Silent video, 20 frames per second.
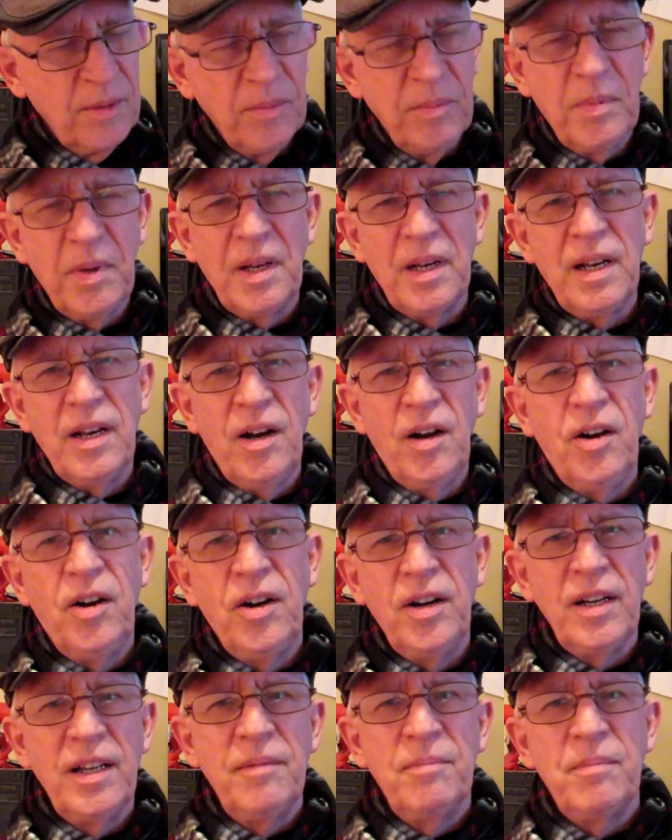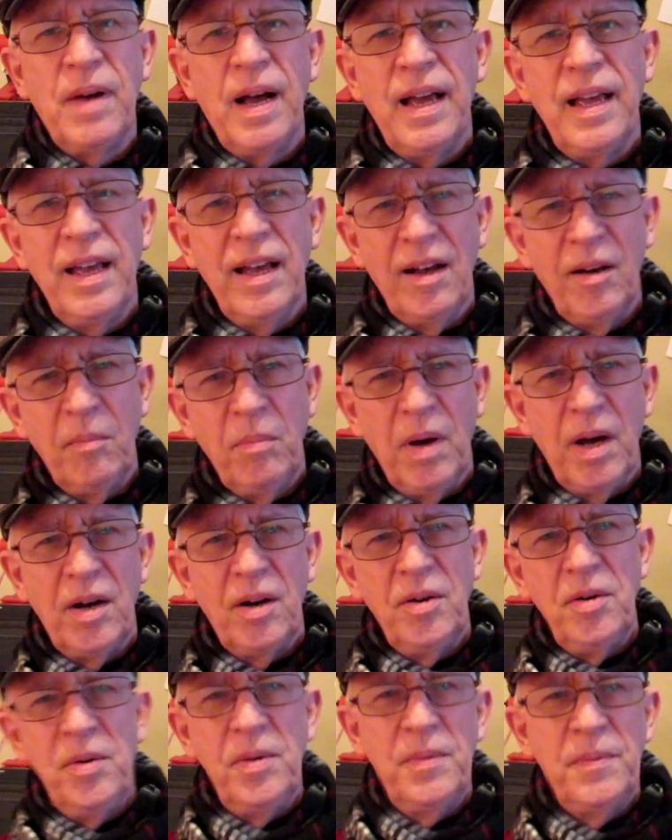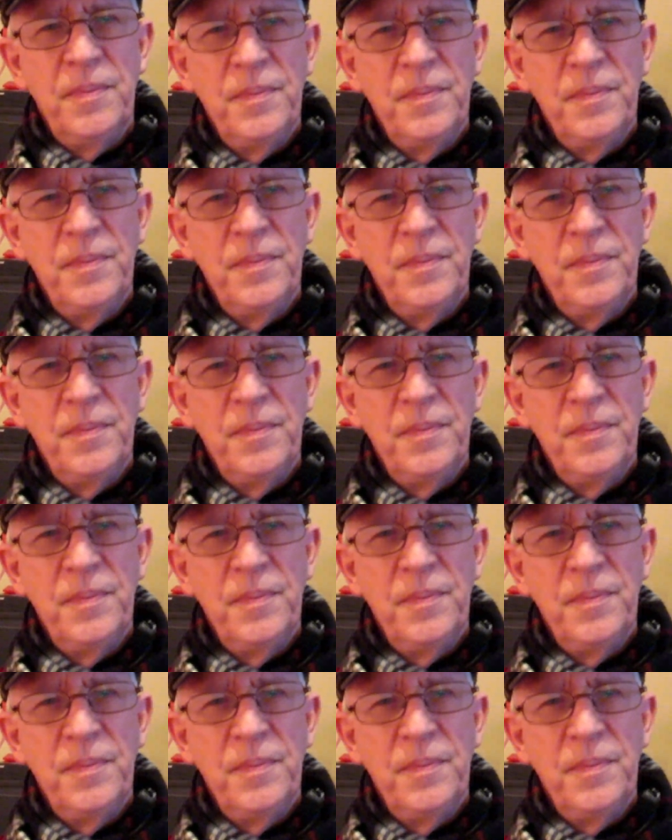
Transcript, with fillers: But it hurt in my elbow,